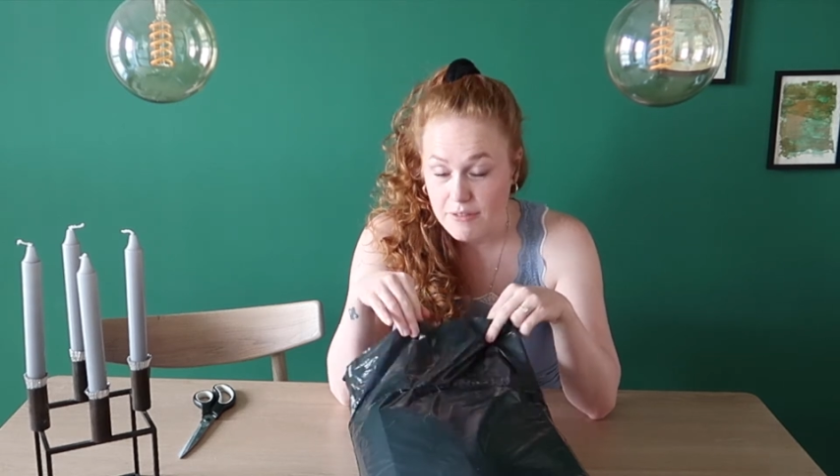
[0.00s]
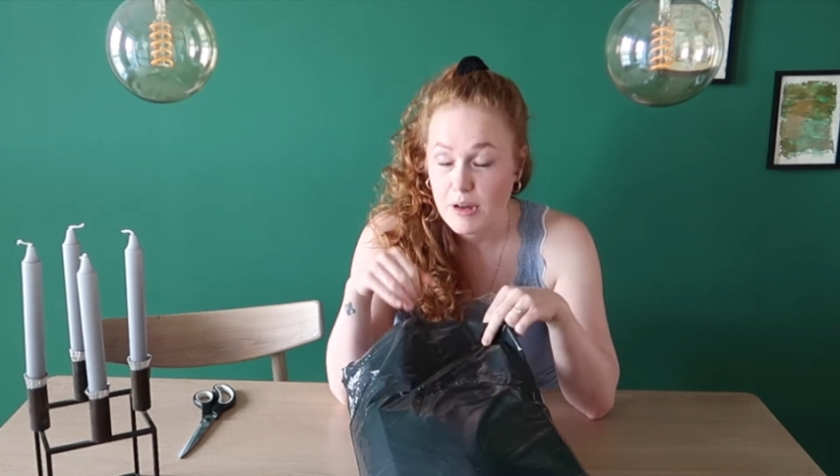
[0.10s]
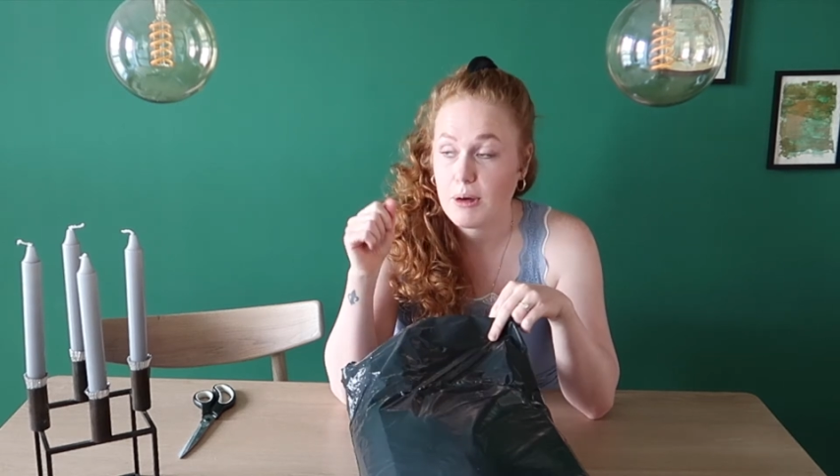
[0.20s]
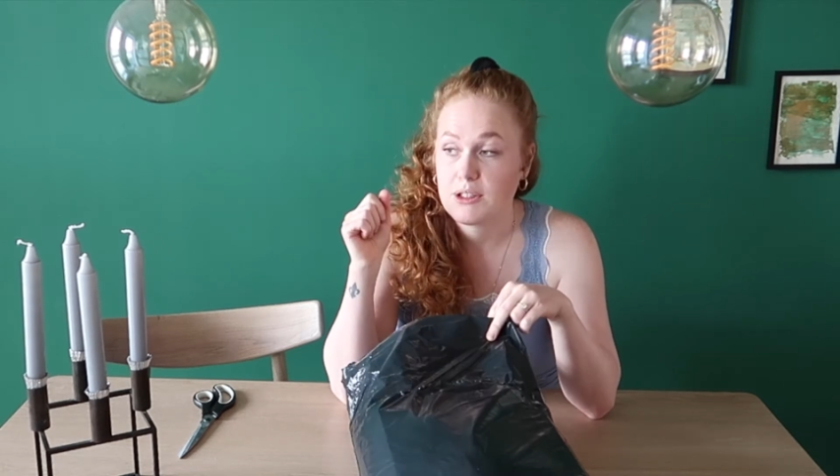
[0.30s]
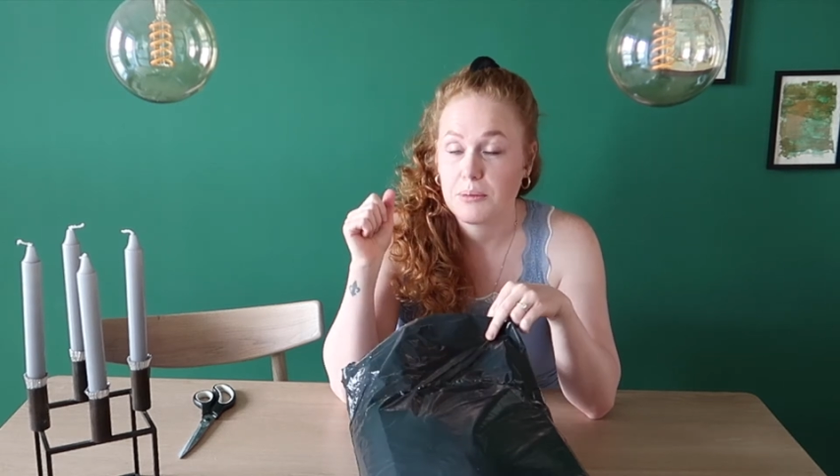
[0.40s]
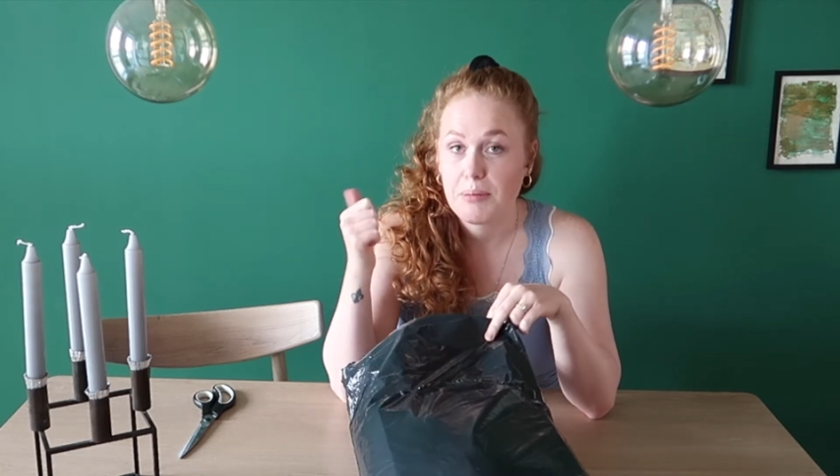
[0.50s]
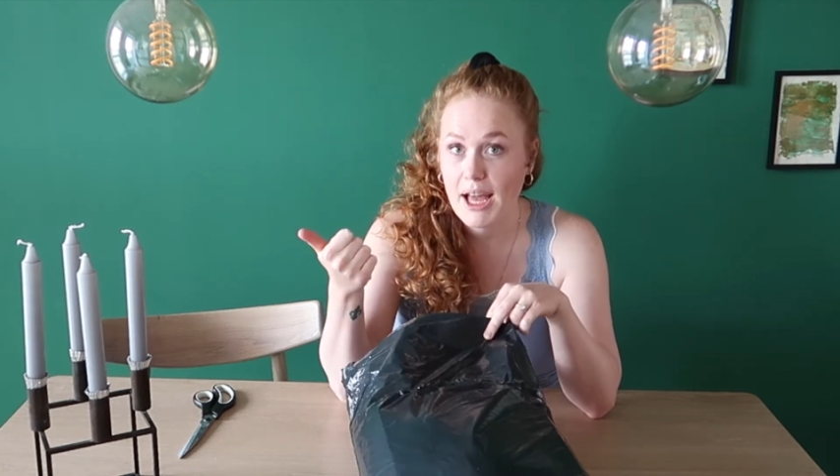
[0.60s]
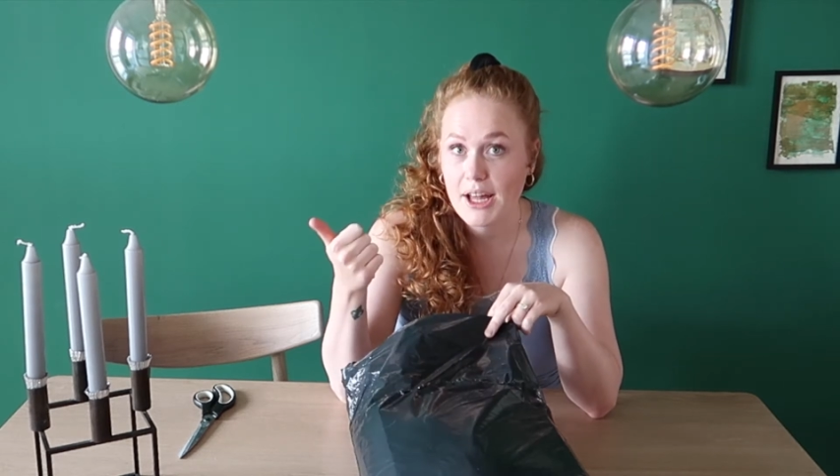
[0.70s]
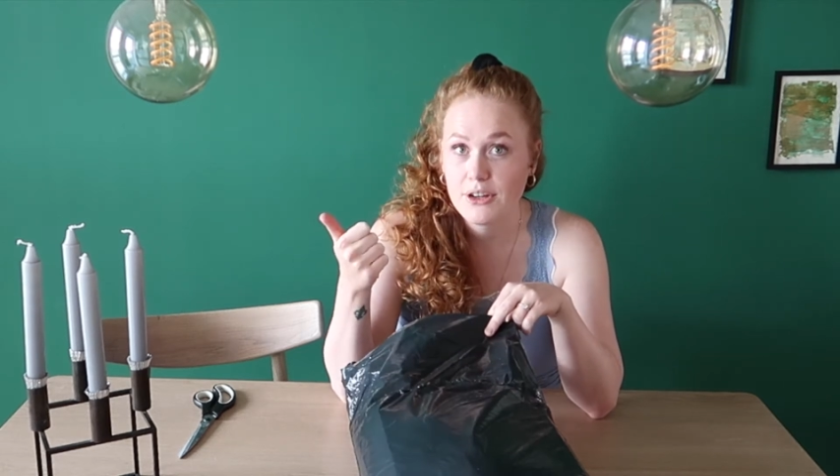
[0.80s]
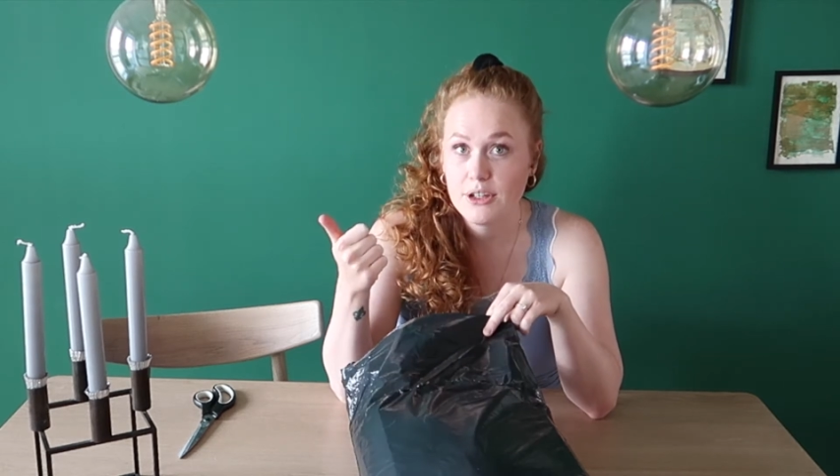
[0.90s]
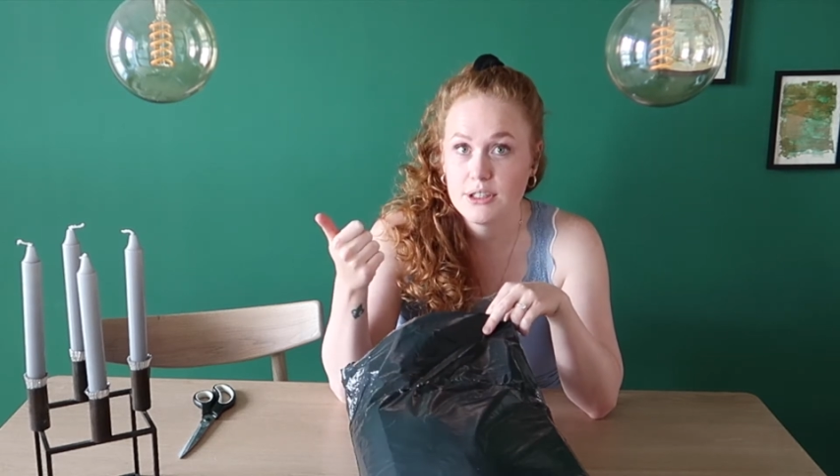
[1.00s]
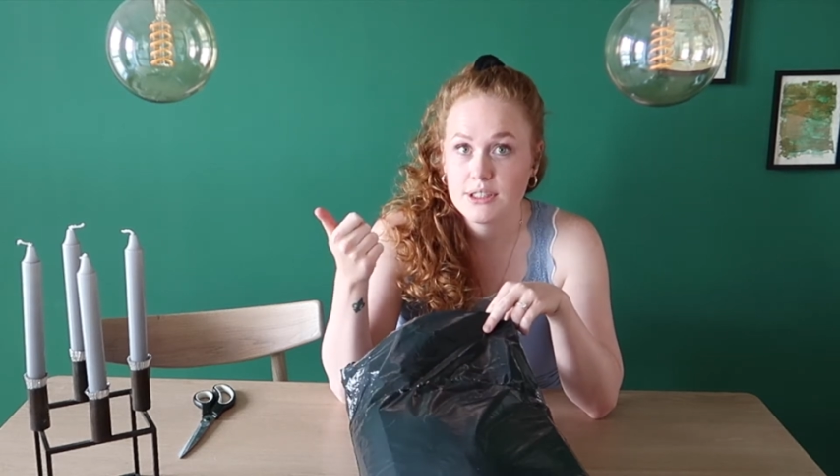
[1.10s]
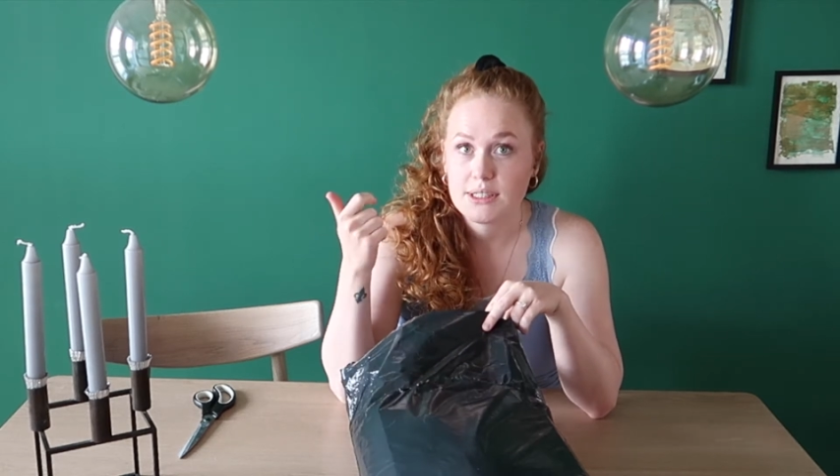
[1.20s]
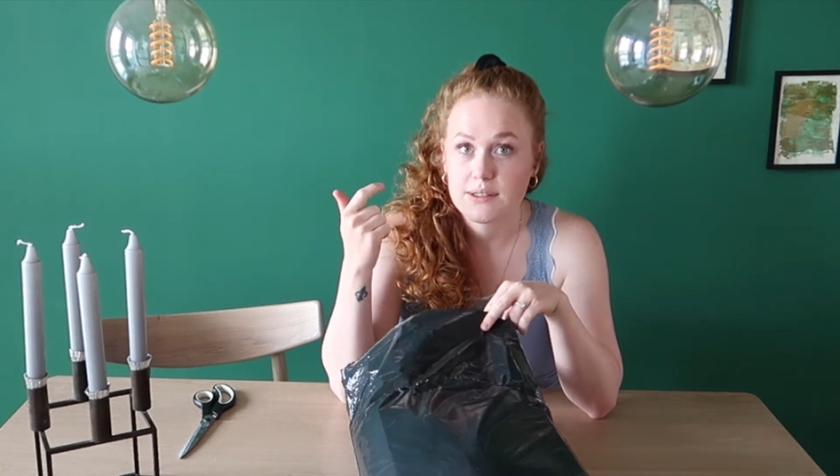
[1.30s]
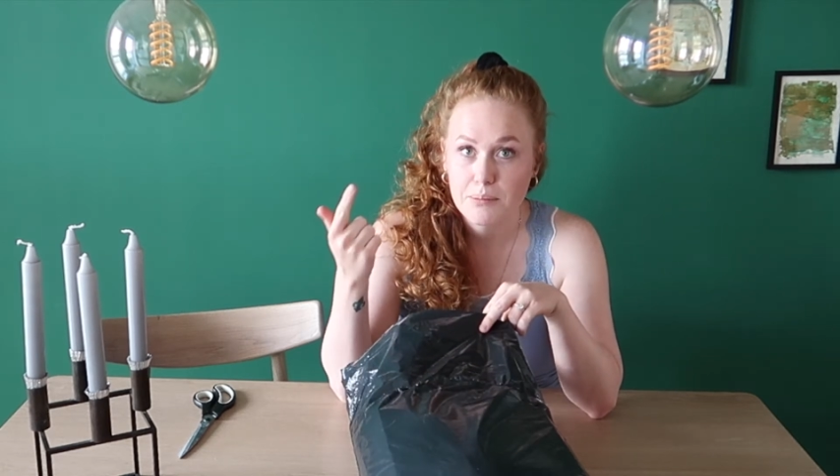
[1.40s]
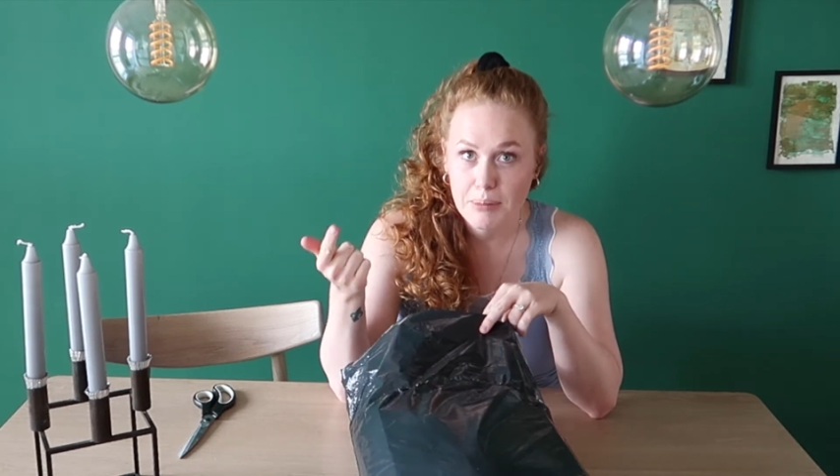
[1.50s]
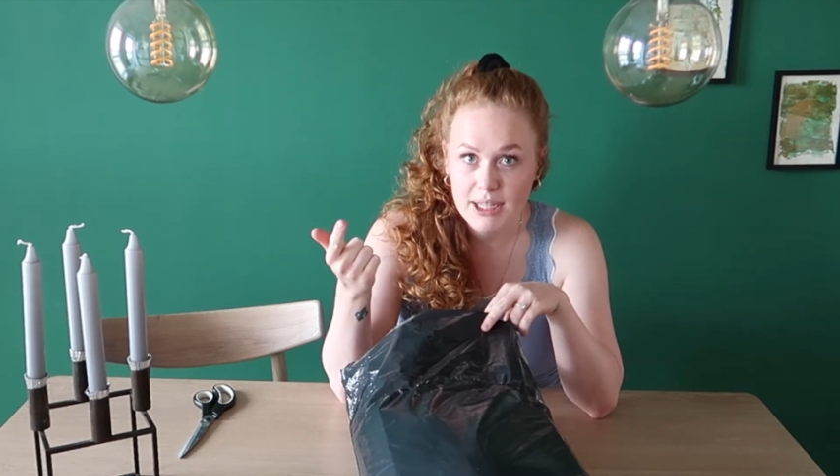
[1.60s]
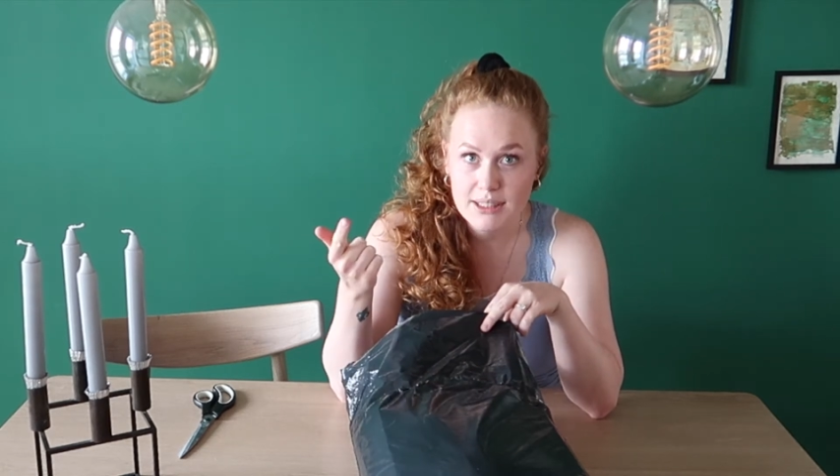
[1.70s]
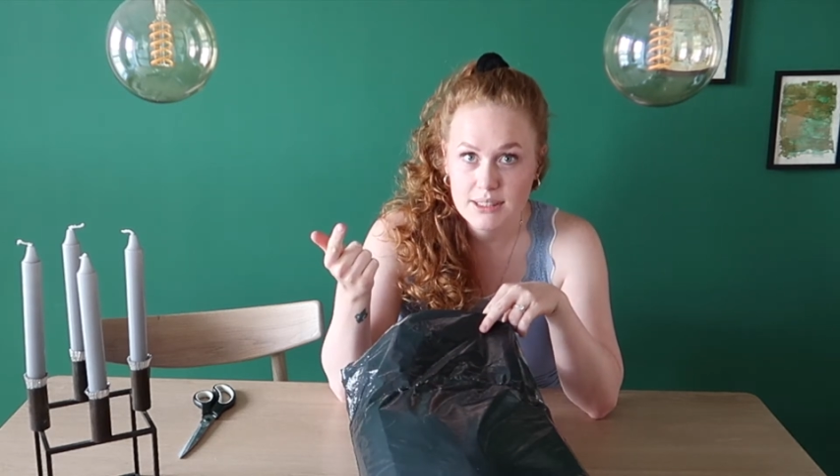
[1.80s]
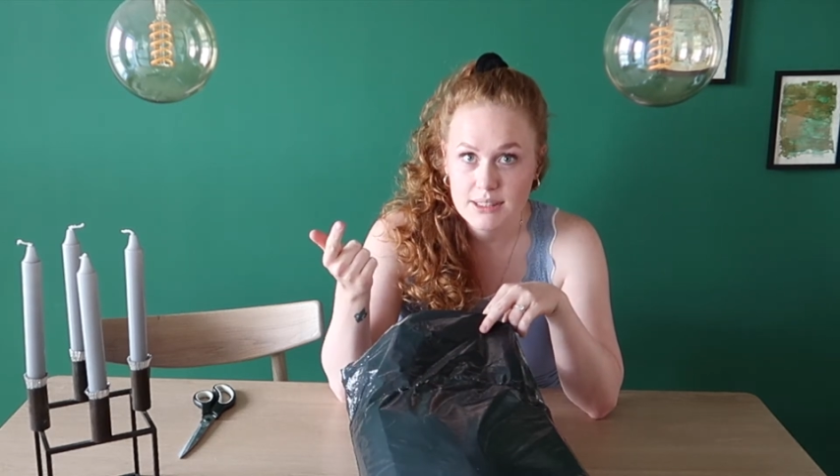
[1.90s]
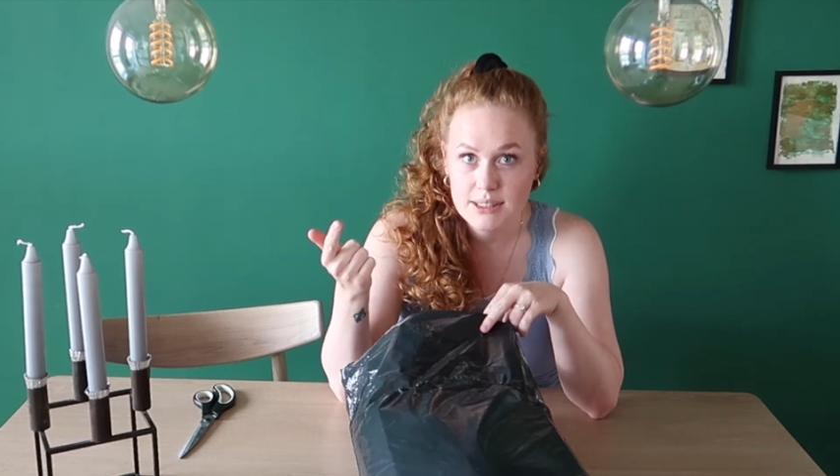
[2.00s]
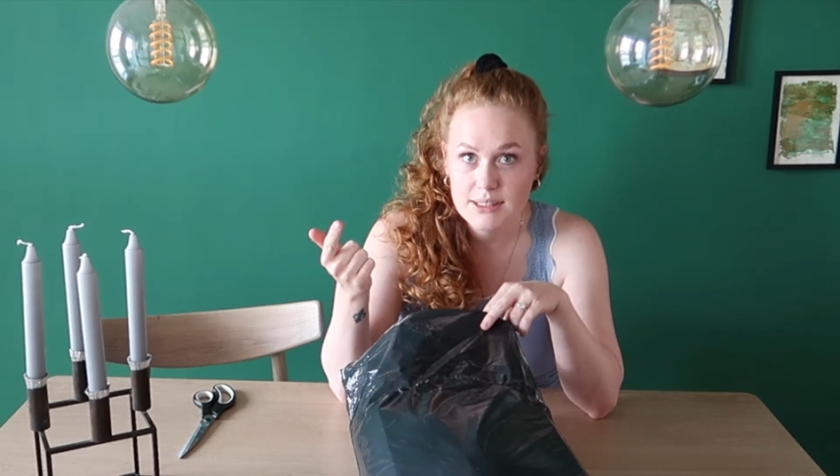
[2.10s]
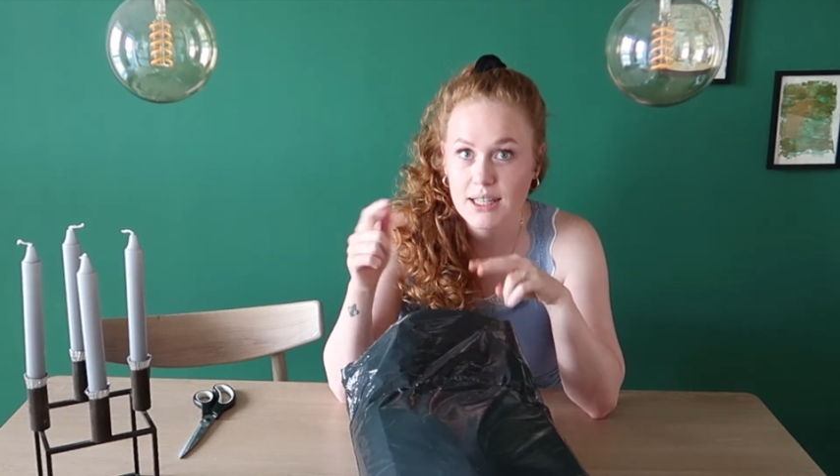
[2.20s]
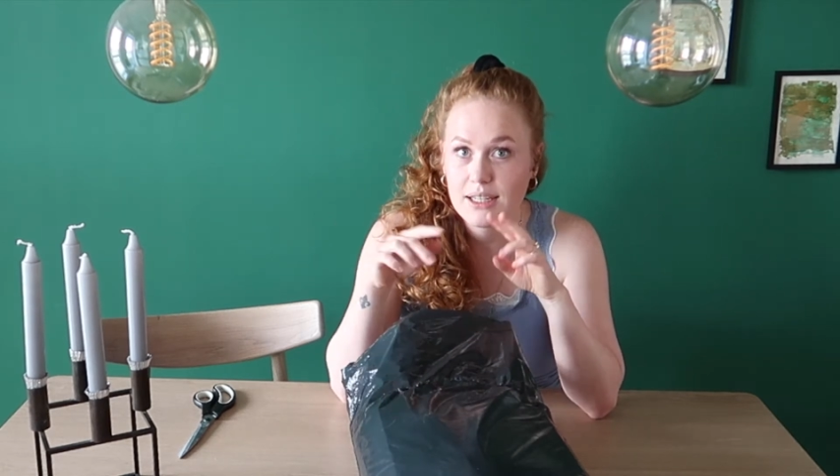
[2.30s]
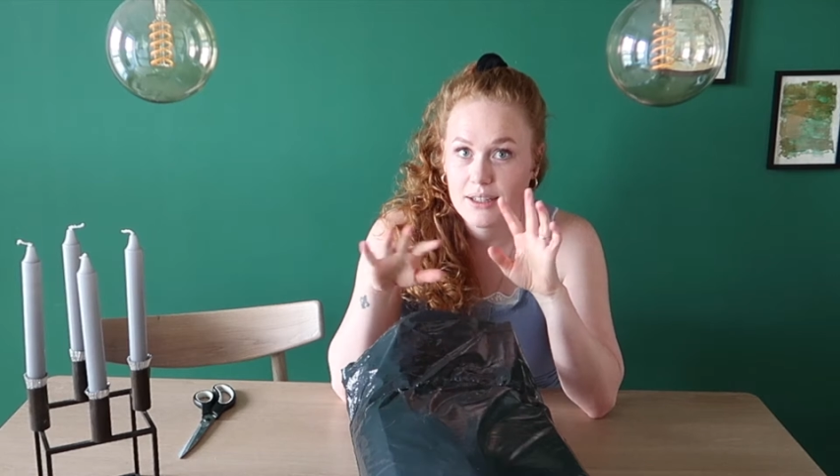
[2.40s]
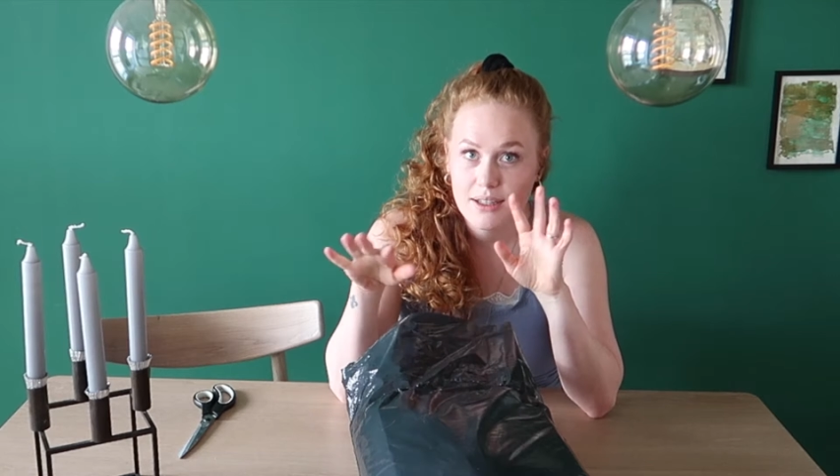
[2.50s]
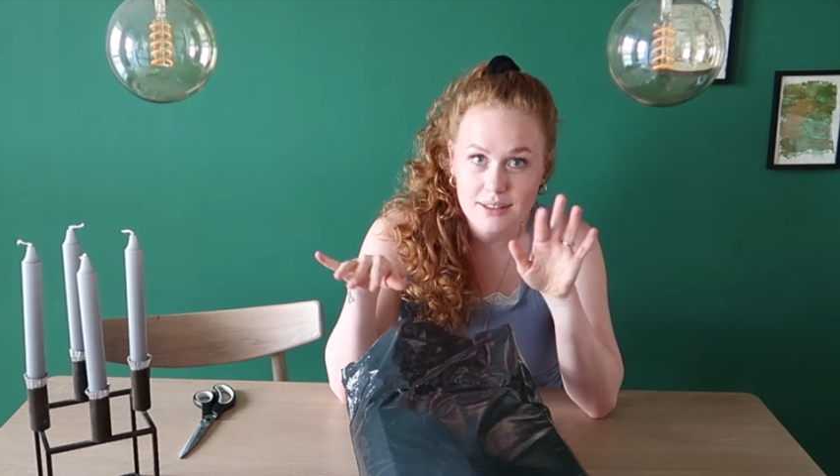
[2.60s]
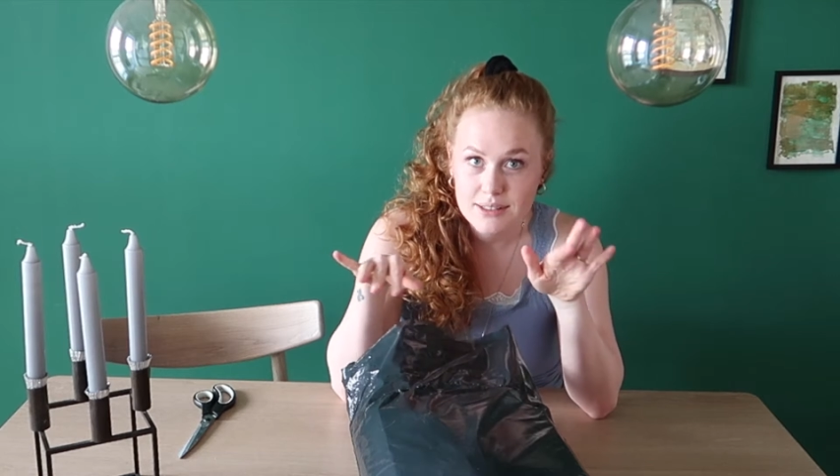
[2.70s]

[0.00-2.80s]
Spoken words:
I bought some patterns and some buttons and